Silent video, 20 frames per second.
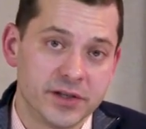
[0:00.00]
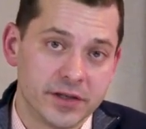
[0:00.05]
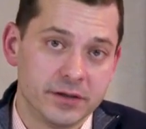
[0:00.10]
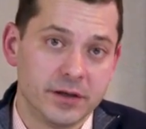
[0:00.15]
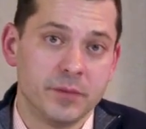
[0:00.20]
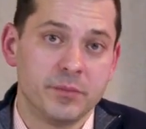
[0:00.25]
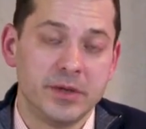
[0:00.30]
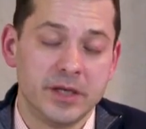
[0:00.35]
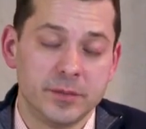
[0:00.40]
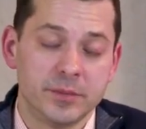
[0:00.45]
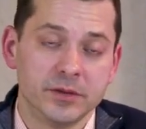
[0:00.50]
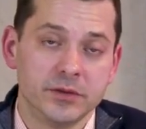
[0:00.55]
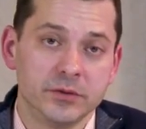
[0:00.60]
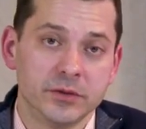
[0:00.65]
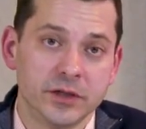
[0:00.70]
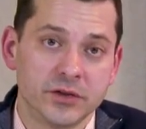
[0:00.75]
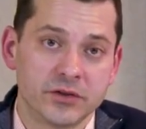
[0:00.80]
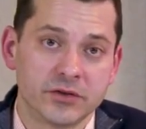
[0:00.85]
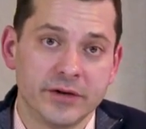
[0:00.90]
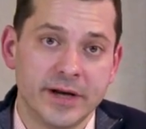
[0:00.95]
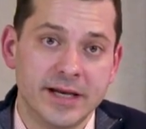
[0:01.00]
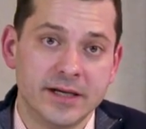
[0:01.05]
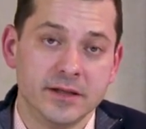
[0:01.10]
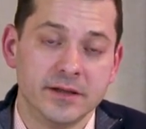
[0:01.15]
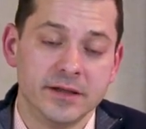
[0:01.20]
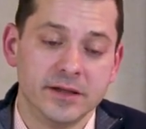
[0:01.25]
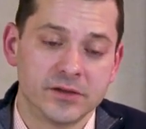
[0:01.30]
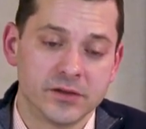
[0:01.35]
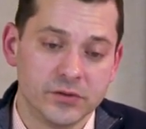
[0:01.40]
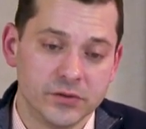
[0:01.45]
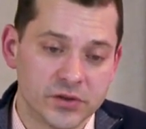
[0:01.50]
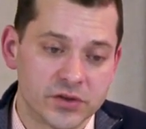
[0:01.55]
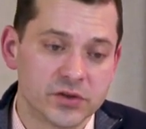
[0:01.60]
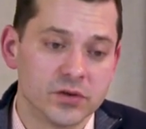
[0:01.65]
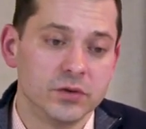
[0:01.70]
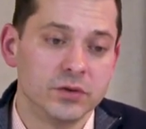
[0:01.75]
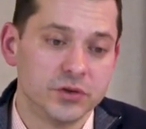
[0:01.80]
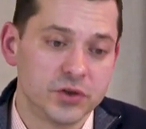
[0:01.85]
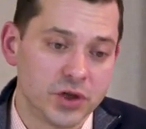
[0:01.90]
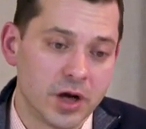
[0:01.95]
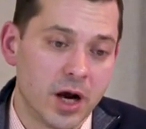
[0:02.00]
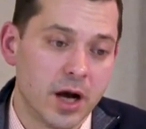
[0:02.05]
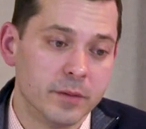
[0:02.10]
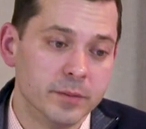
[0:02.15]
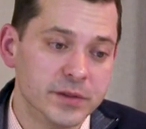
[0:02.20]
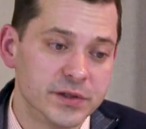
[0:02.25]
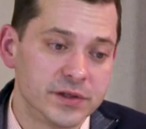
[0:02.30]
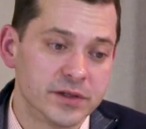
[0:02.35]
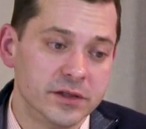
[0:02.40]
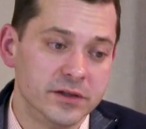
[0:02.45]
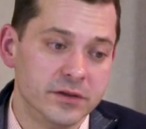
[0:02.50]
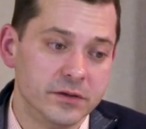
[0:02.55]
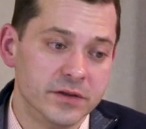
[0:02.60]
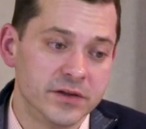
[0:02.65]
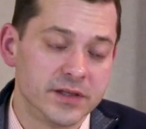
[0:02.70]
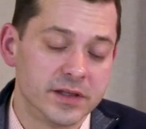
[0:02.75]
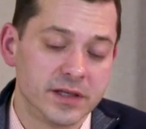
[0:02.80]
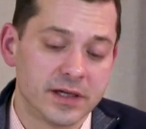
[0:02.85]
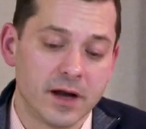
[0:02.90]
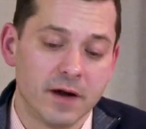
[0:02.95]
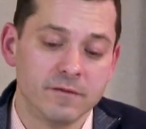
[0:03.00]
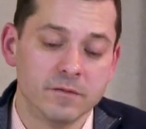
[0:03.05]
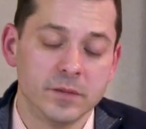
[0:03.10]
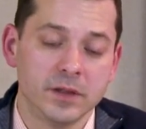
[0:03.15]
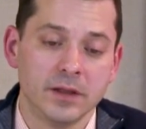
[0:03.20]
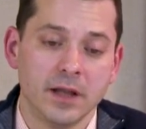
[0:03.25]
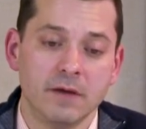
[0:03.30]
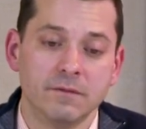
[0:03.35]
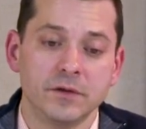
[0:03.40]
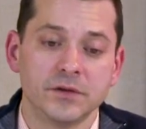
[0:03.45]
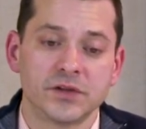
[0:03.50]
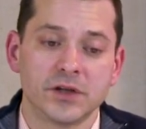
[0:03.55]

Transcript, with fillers: There are people who are trained in this, whose sole job is to do this at the government level.